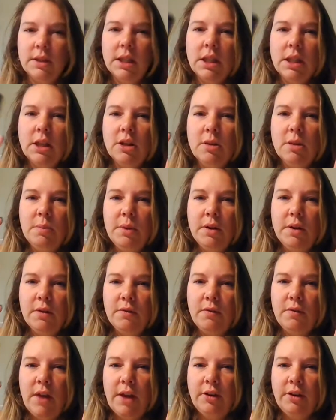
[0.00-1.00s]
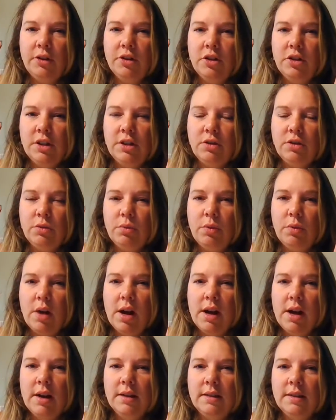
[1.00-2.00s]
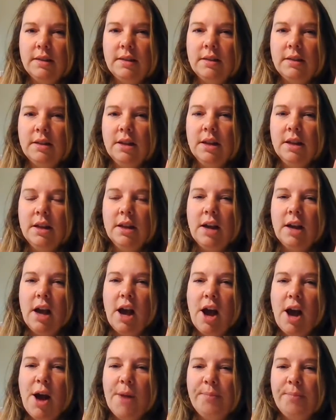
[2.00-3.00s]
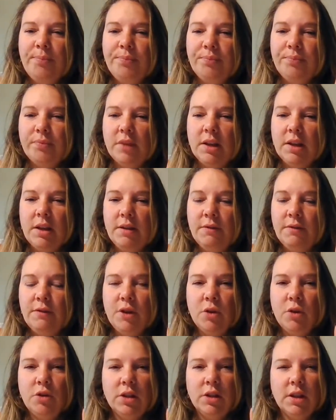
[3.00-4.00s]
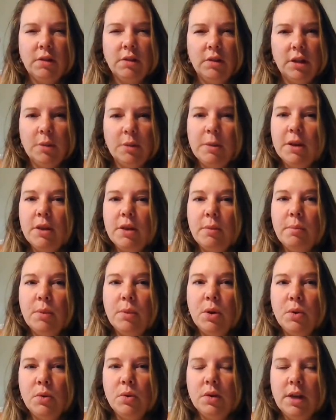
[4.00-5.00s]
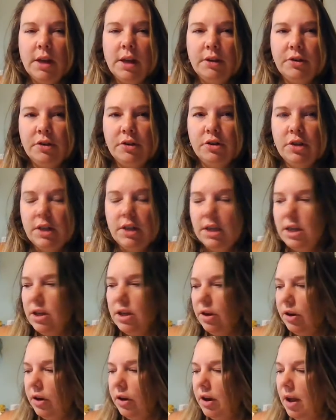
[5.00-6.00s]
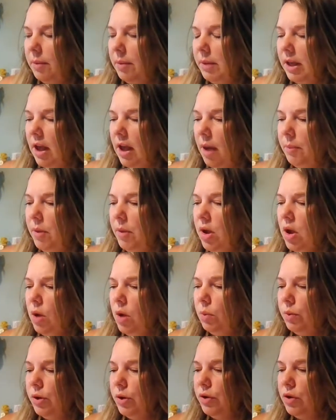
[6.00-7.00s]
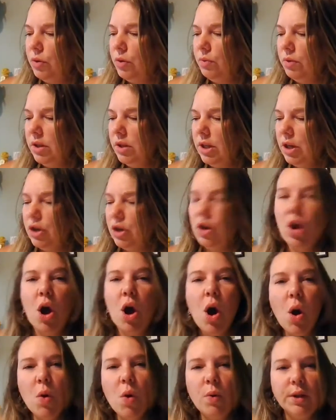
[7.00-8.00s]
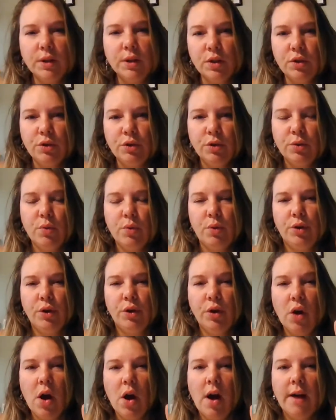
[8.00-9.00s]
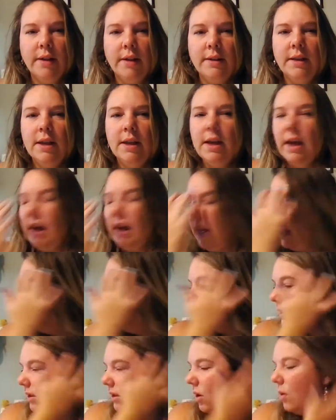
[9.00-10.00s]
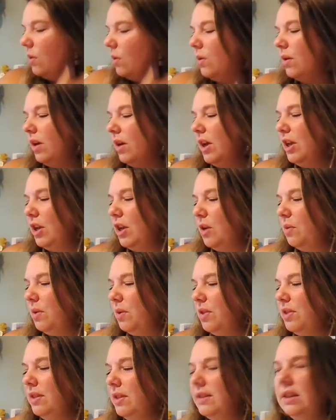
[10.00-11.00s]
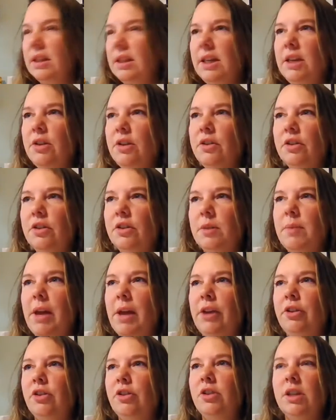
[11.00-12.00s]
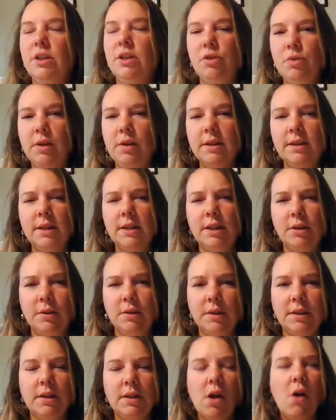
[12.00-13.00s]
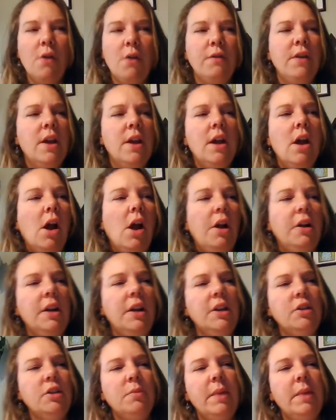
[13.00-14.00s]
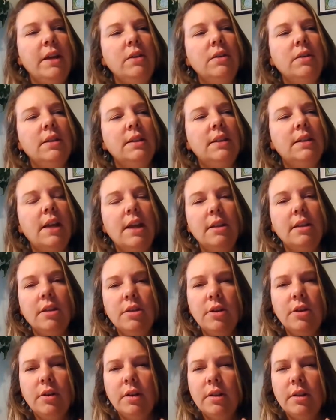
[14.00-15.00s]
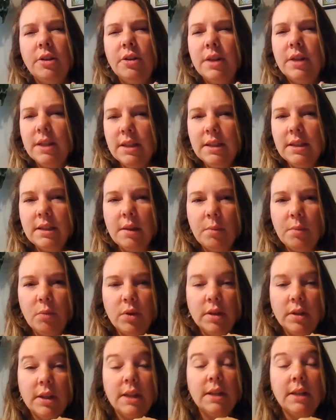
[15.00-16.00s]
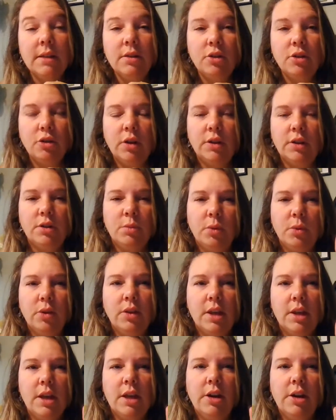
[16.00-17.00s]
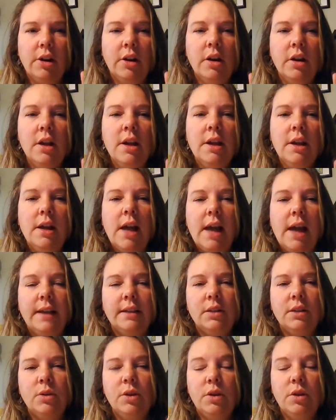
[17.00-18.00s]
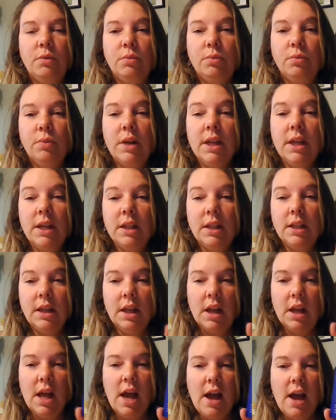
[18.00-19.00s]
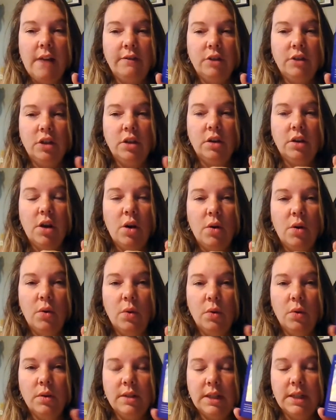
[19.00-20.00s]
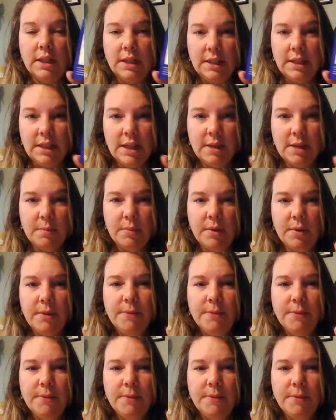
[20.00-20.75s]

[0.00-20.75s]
a little bit of energy, trust, confusion, a little bit of the moon energy here coming up where you don't really know what's true or not. And so, with this leadership energy and trusting yourself, Archangel Michael is saying that there is someone that is trustworthy here. And so you're really going to have to go dig deep